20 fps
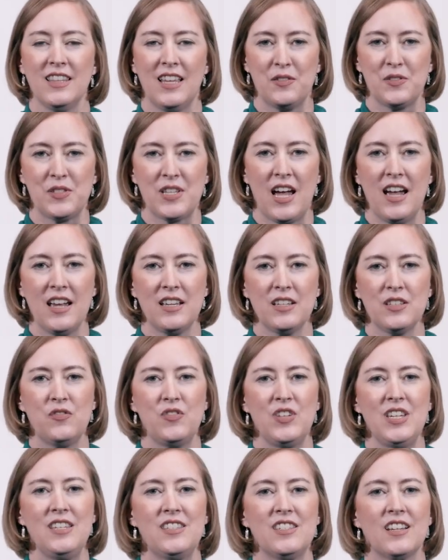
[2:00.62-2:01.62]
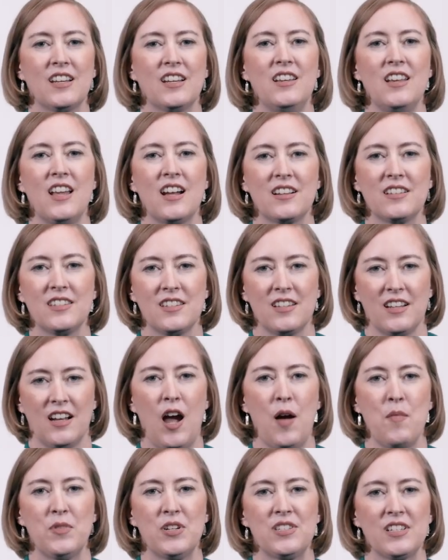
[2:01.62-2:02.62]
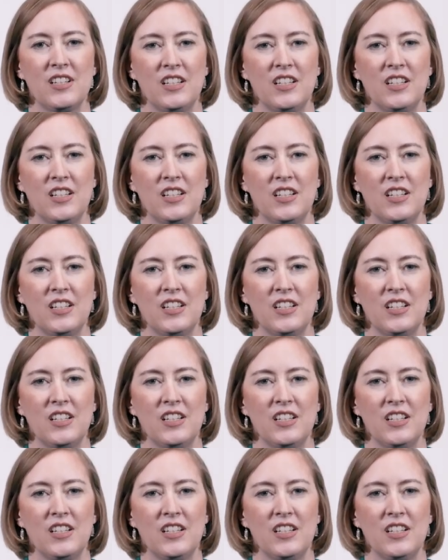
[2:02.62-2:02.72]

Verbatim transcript: allows ISVs to connect to Commerce